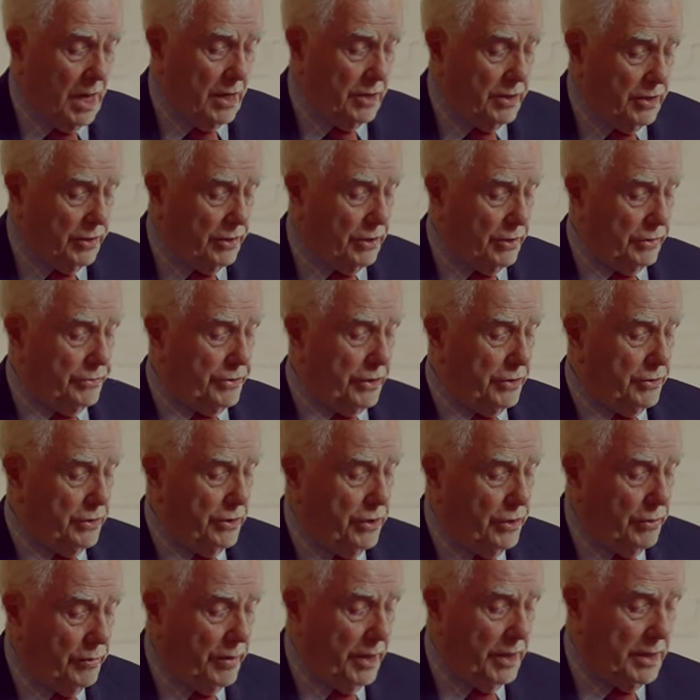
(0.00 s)
You know, the
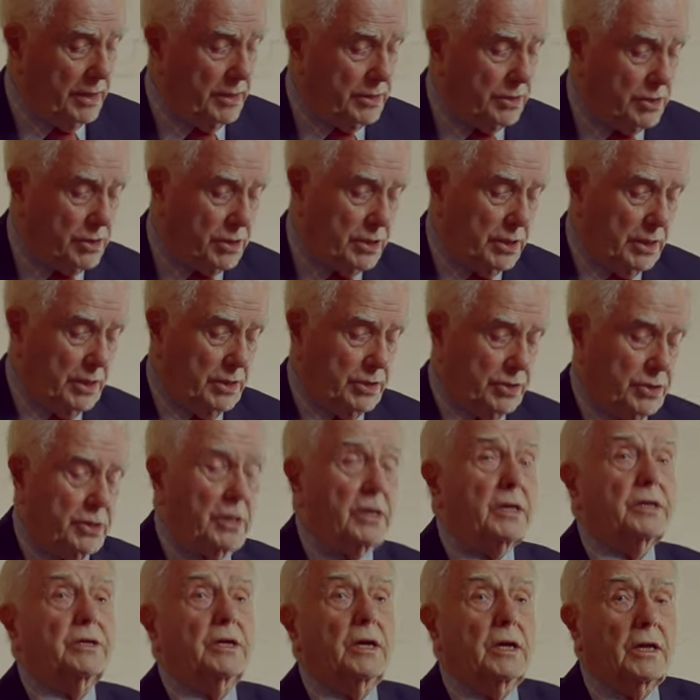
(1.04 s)
New Age
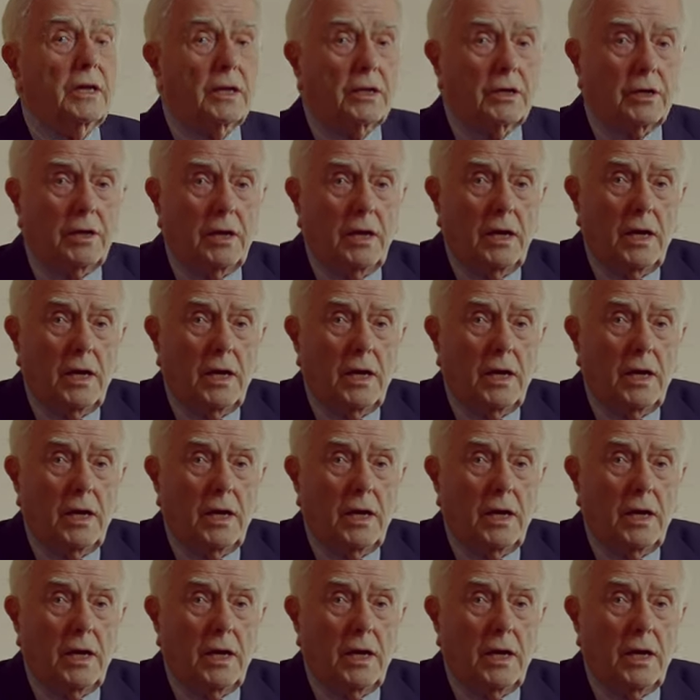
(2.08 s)
teaching